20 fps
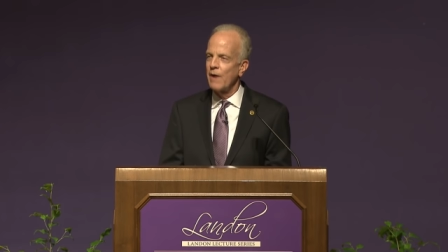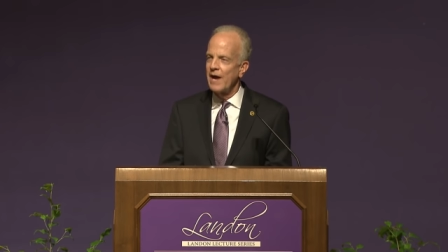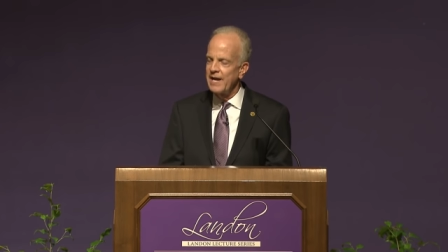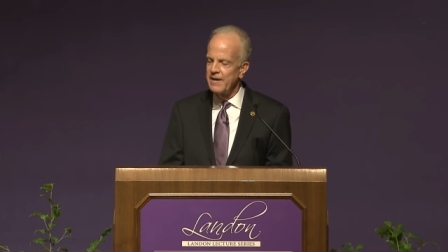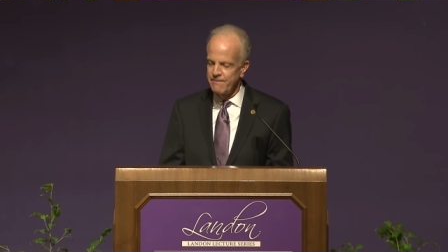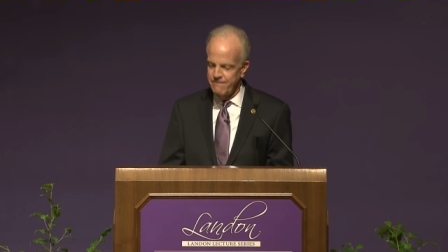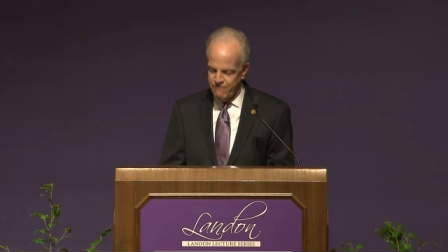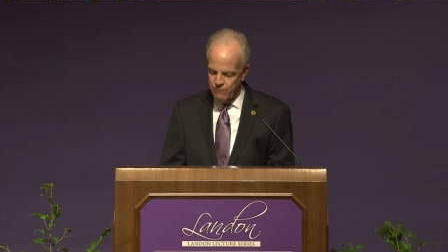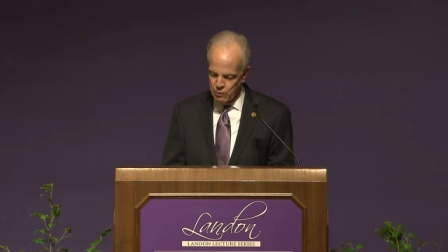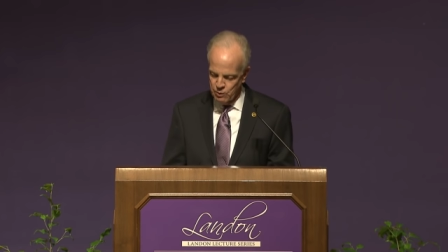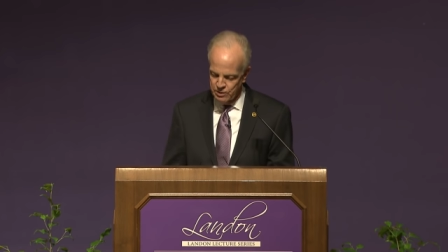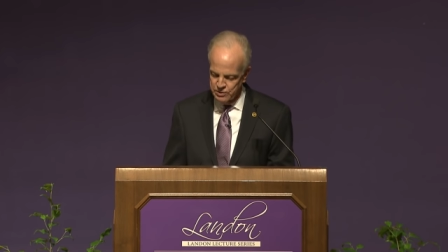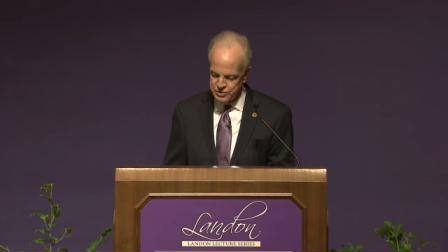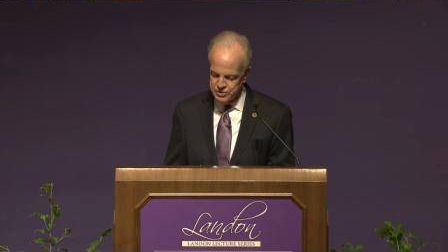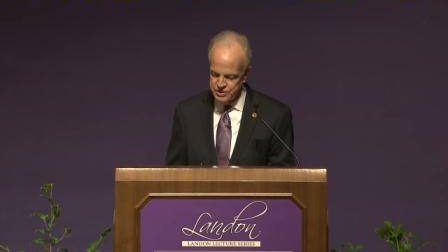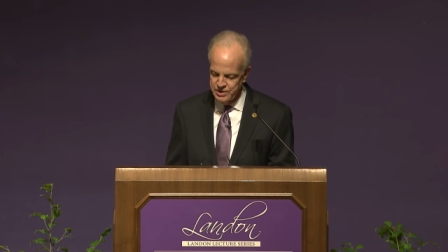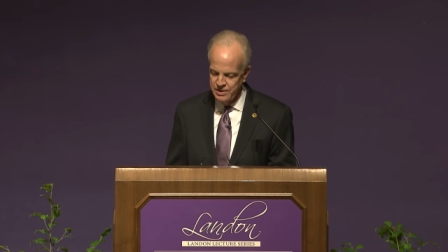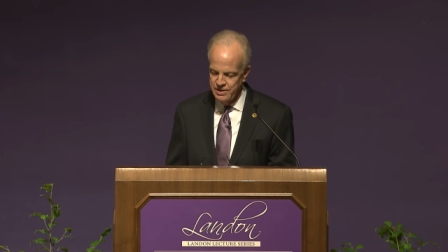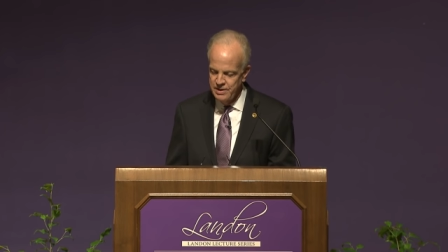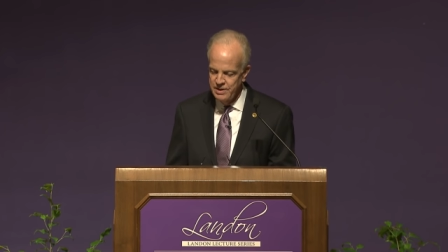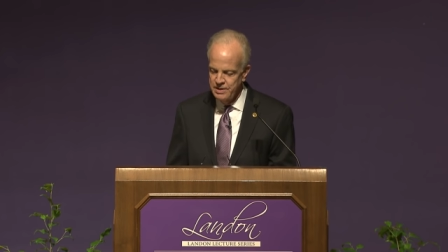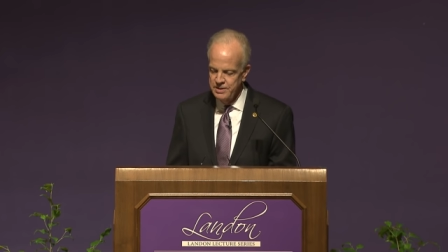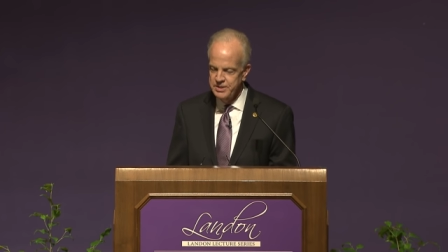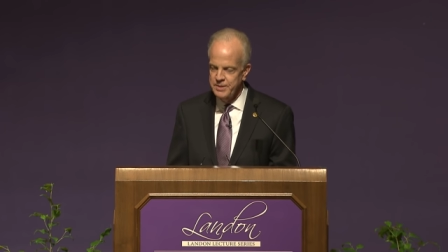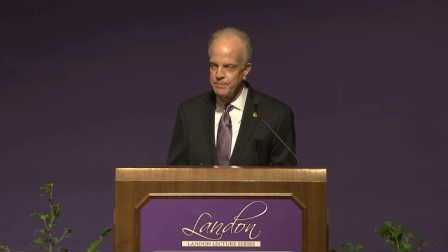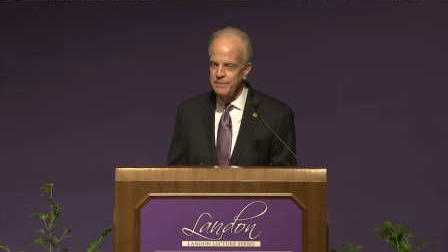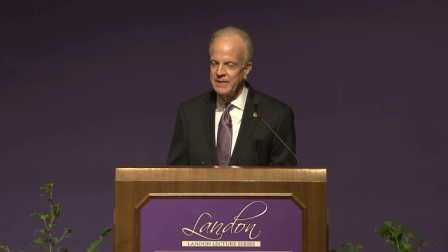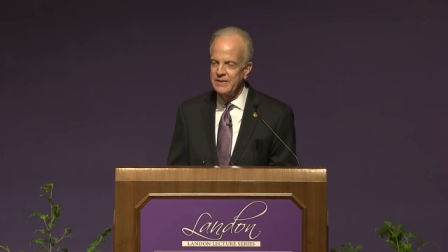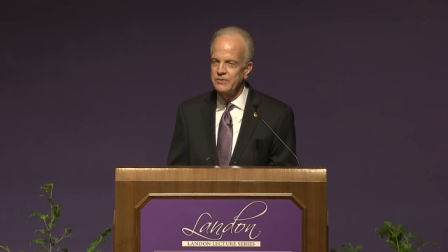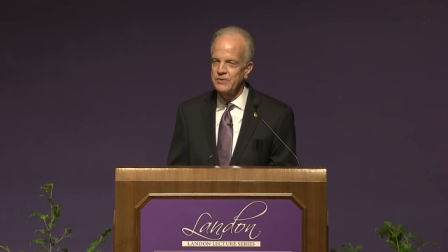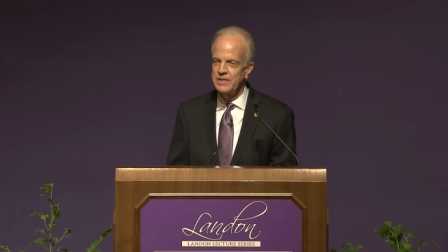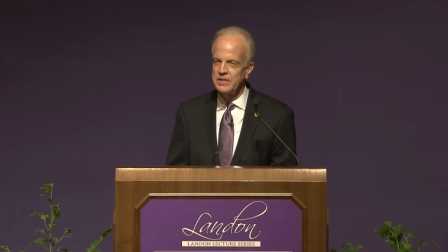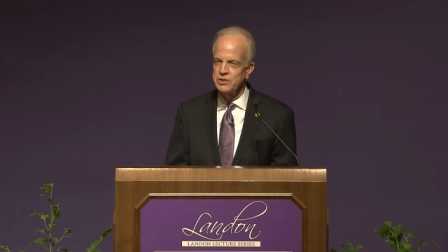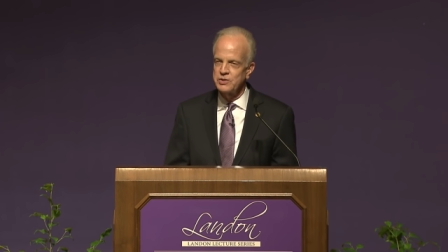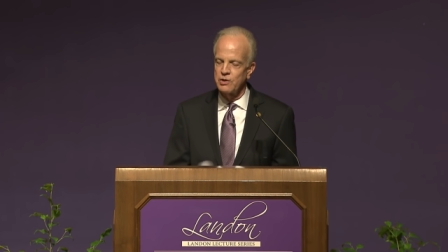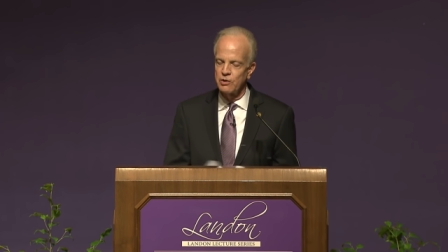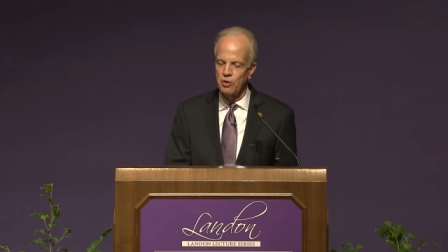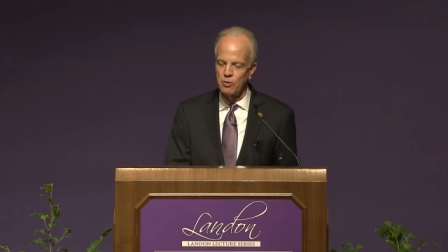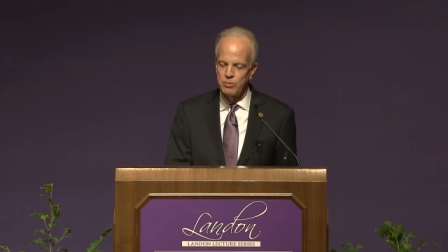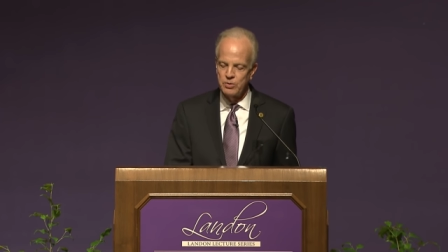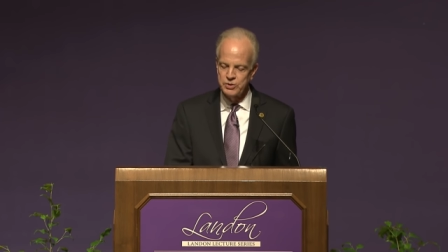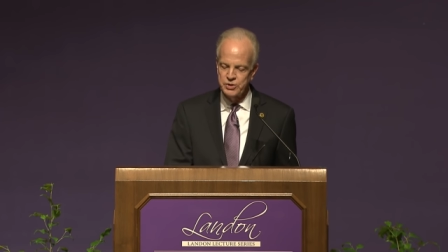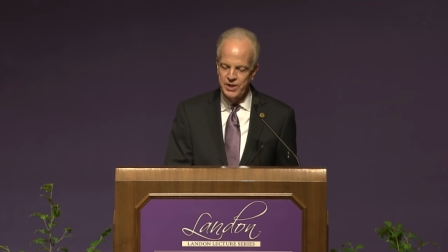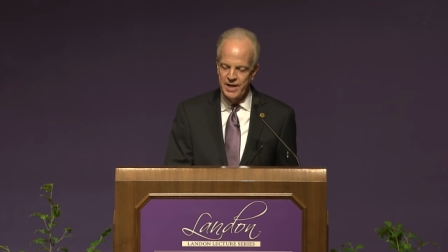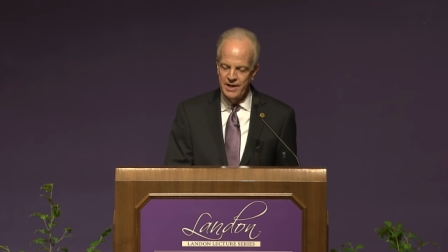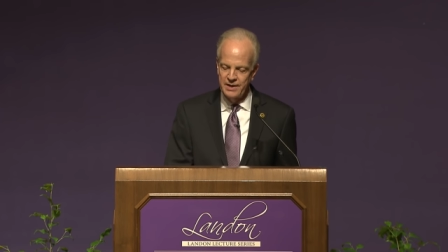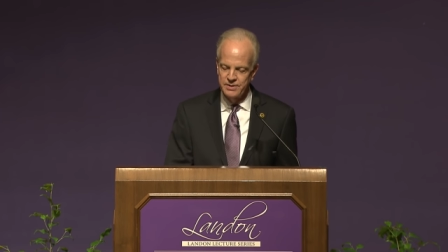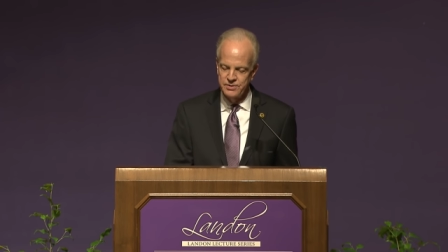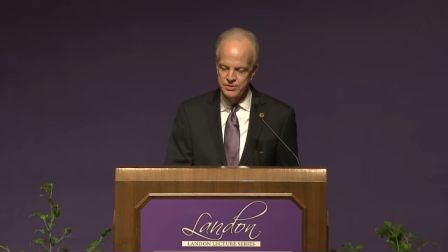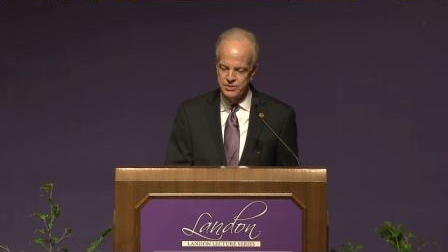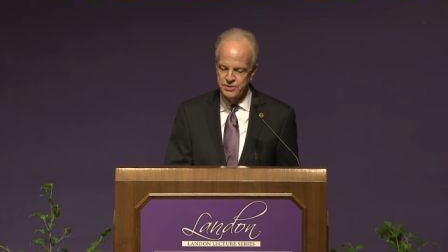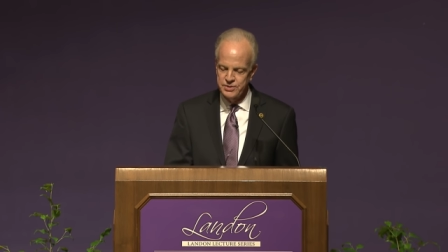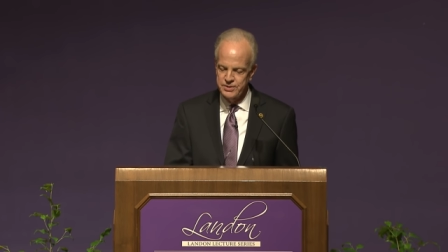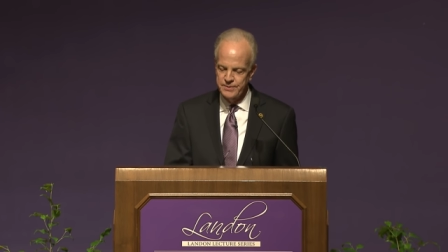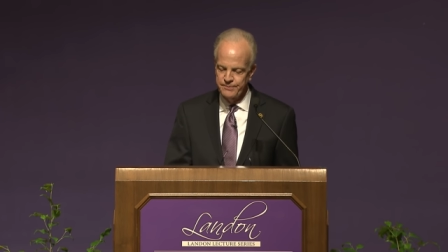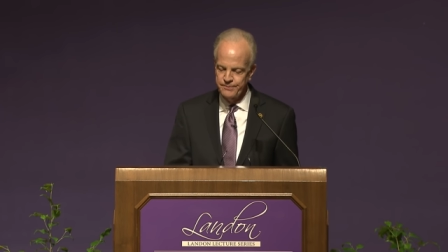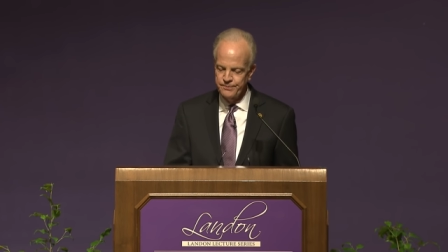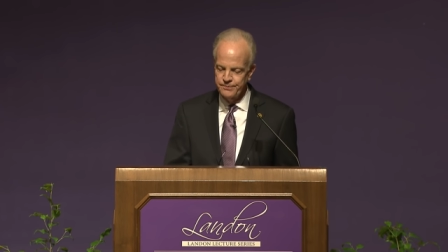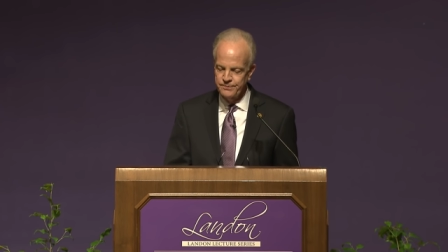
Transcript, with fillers: ready force to meet these global challenges.